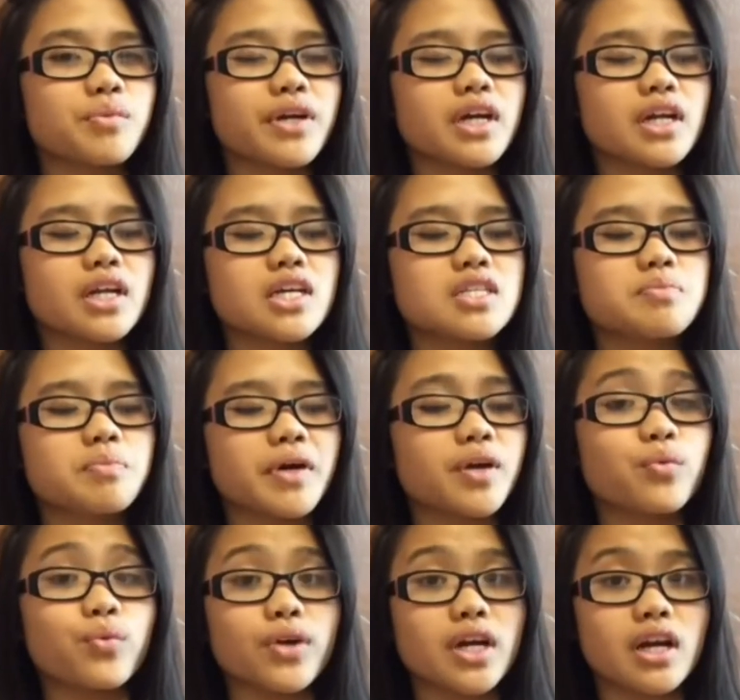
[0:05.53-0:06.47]
We're going to
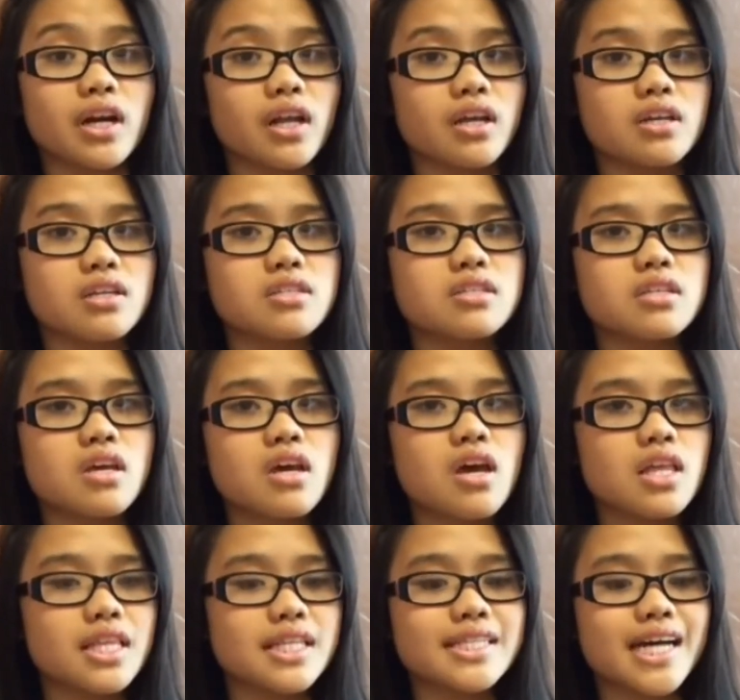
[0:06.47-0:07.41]
explain what it is,
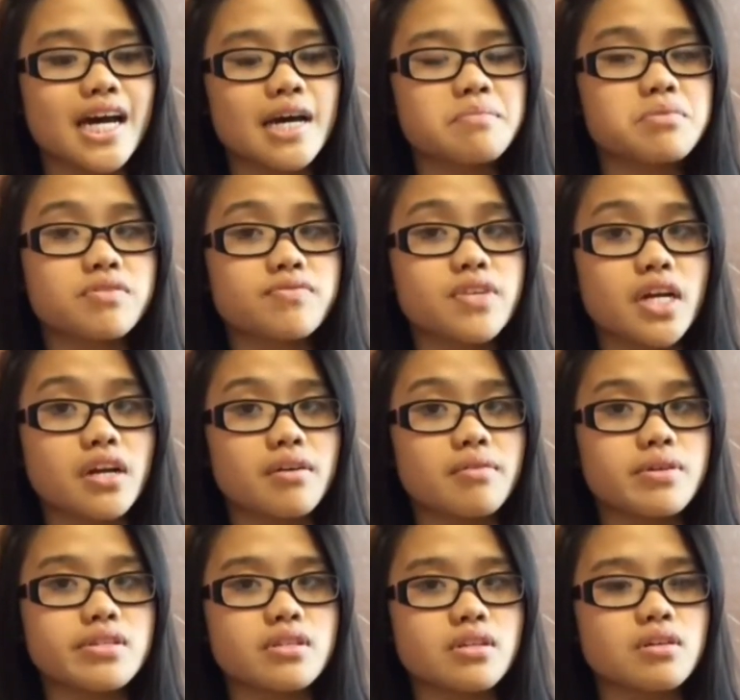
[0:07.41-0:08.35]
the types of
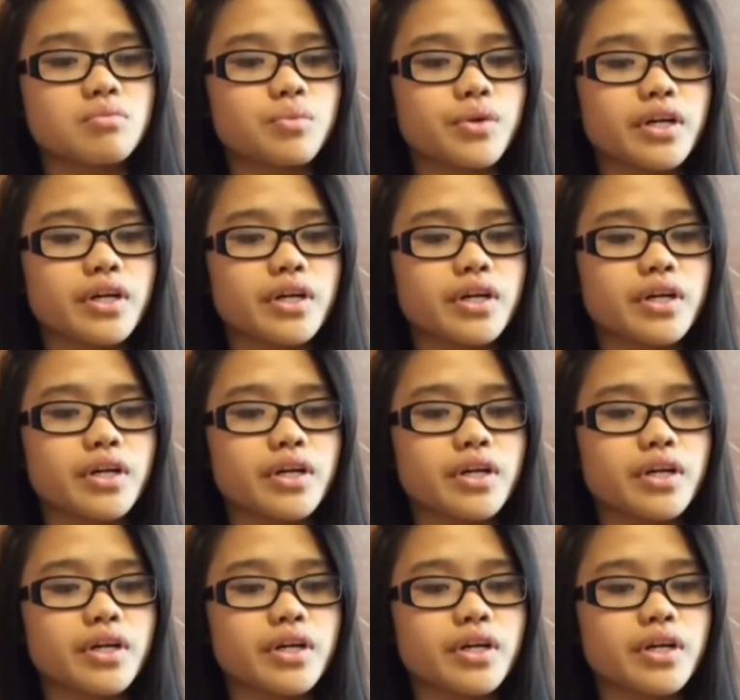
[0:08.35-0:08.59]
terrorism.